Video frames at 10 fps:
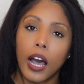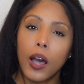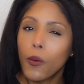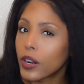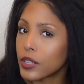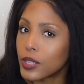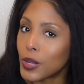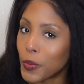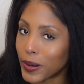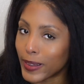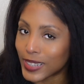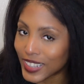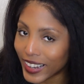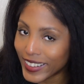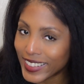I want to see one of these
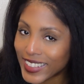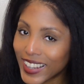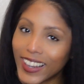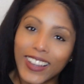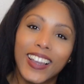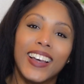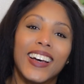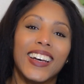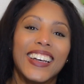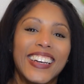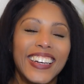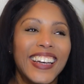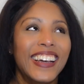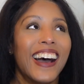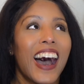lights. Like,
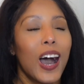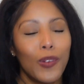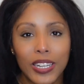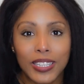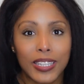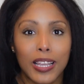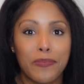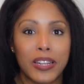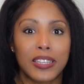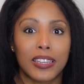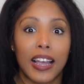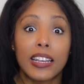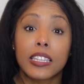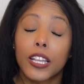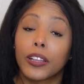I want to see them in the
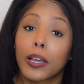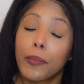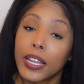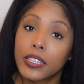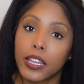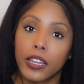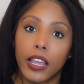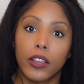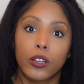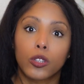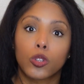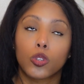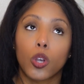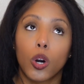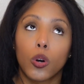skies. They look amazing. They look
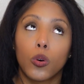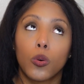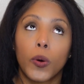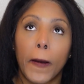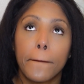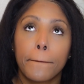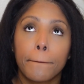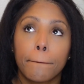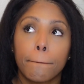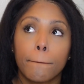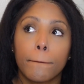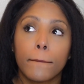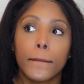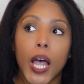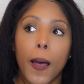so
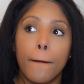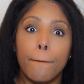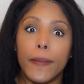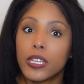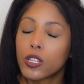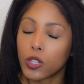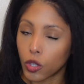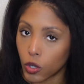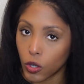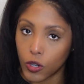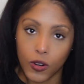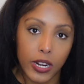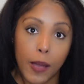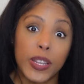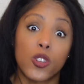mystical,
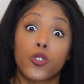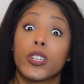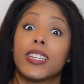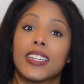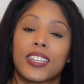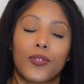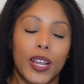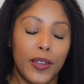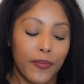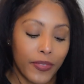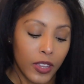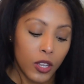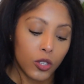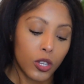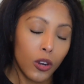and I'm intrigued, right?
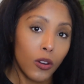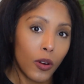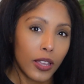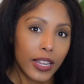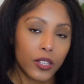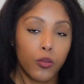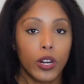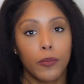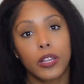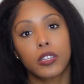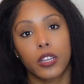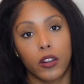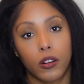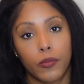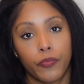So around like 20 minutes
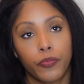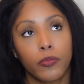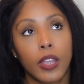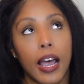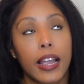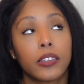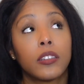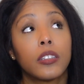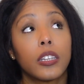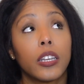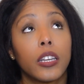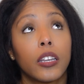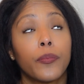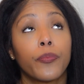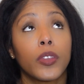later, I
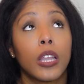see